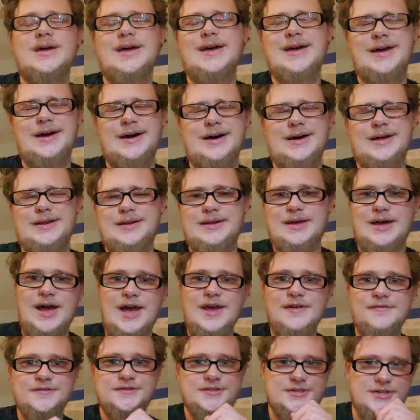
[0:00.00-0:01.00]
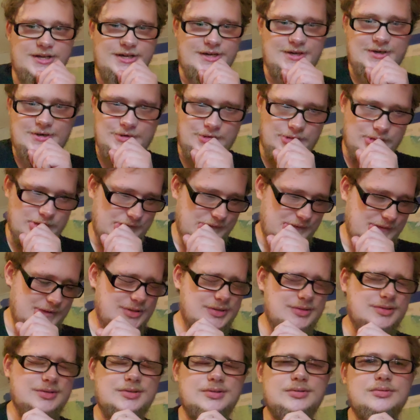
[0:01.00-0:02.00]
And I've
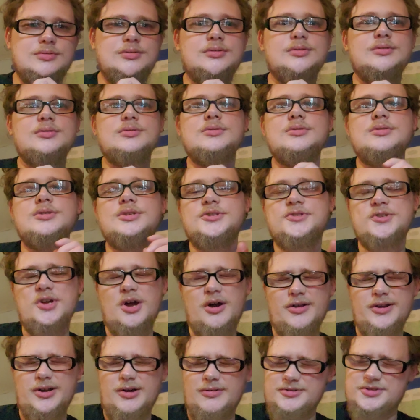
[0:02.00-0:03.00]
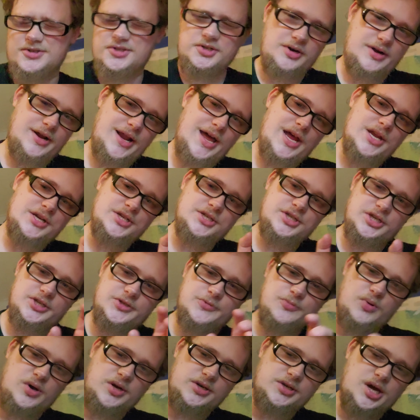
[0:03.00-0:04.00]
seen star notes that are not
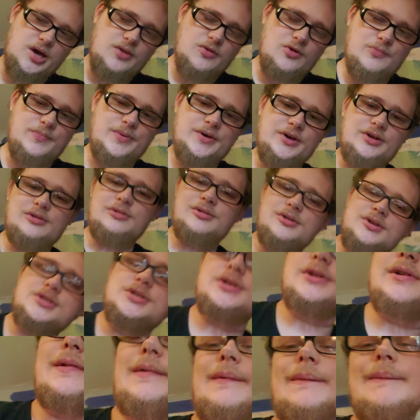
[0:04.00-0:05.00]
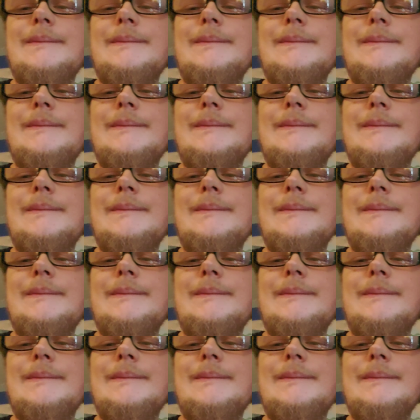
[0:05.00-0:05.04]
just $1 bills.